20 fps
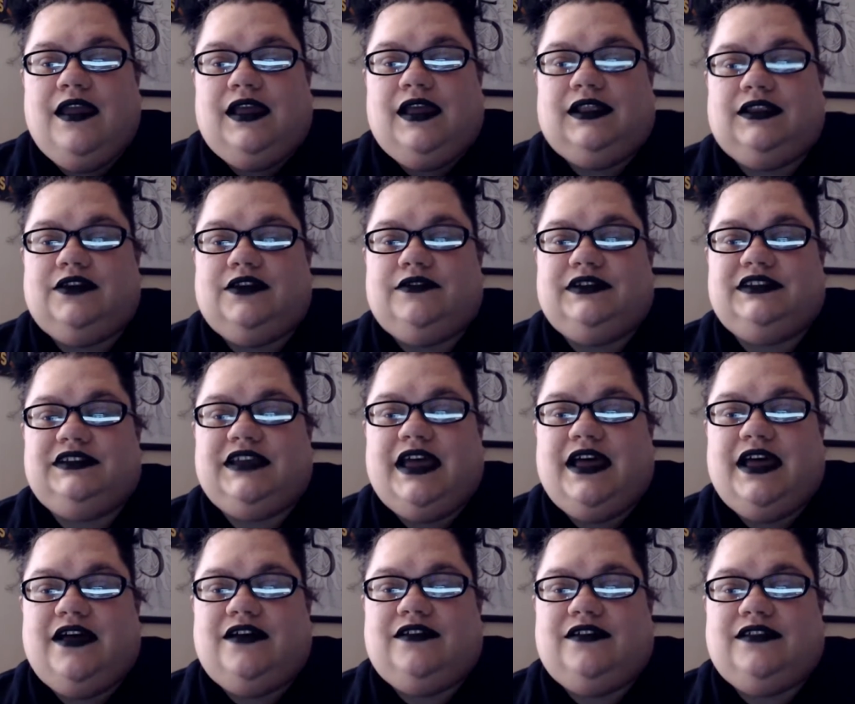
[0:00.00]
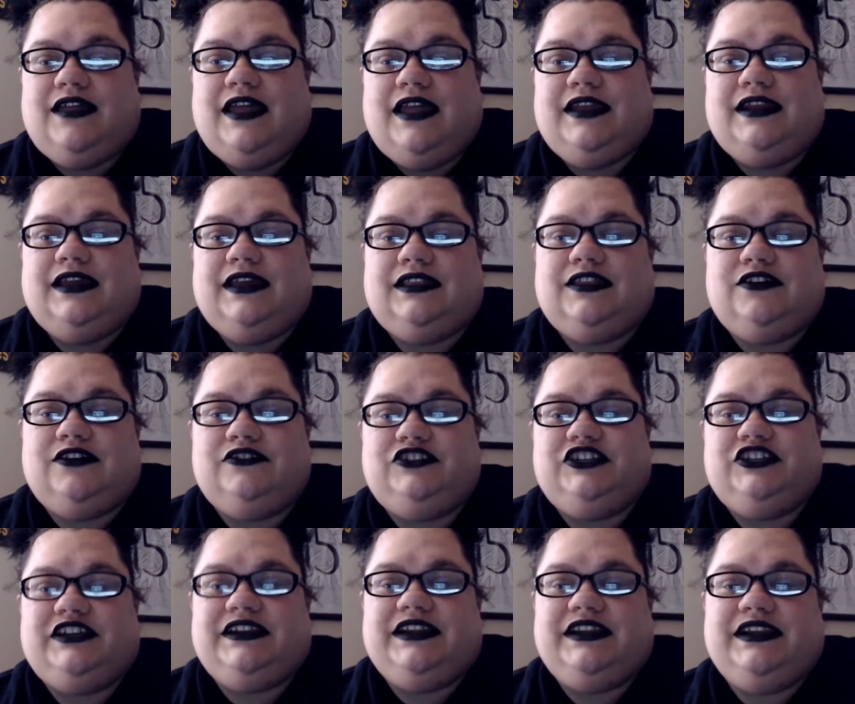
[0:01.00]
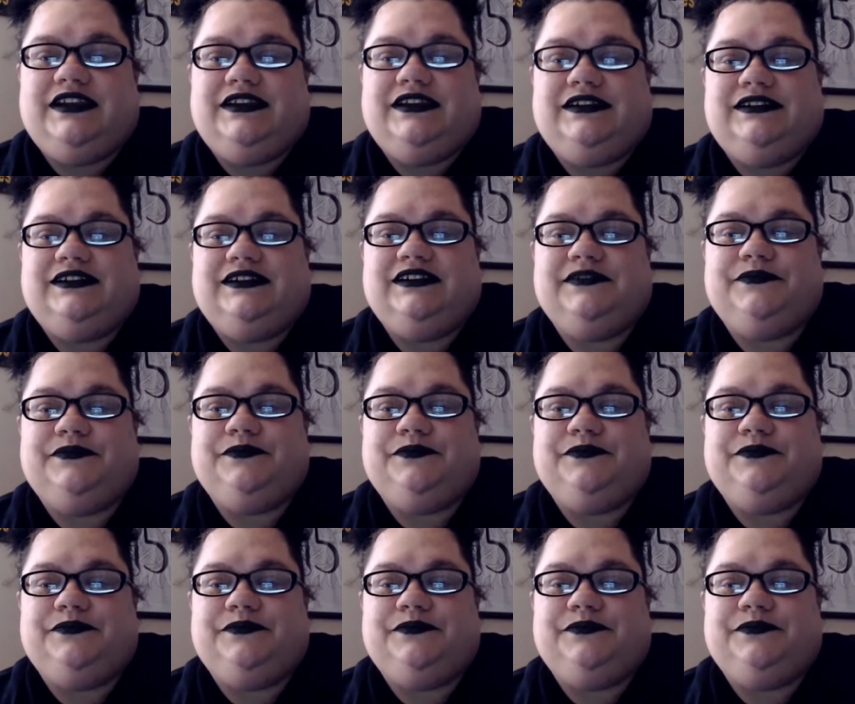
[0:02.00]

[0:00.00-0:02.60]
Hello, Adele, and hello, Jeannie.